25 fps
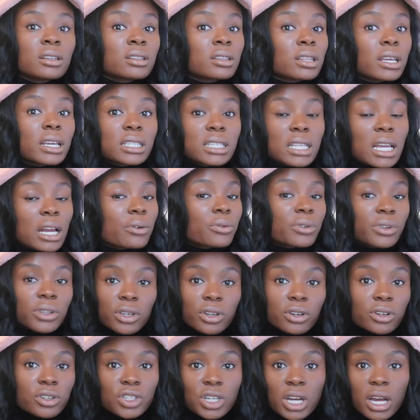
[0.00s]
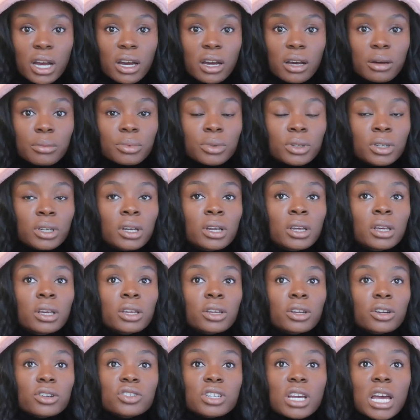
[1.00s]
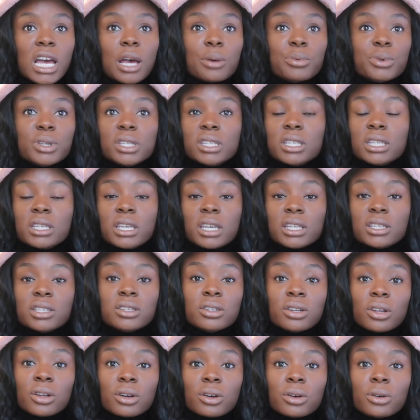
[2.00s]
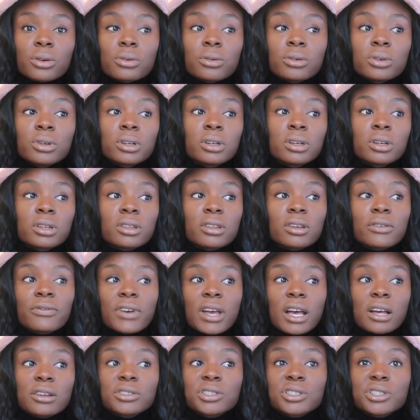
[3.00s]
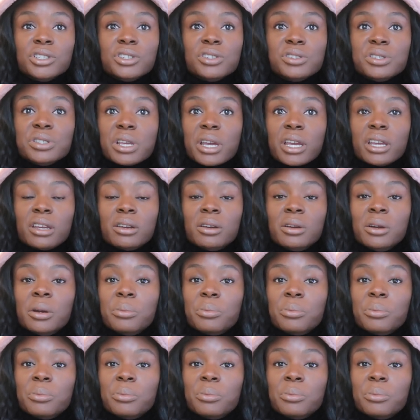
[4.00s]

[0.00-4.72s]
That's not really your job. Your job is to get to know the founders, like,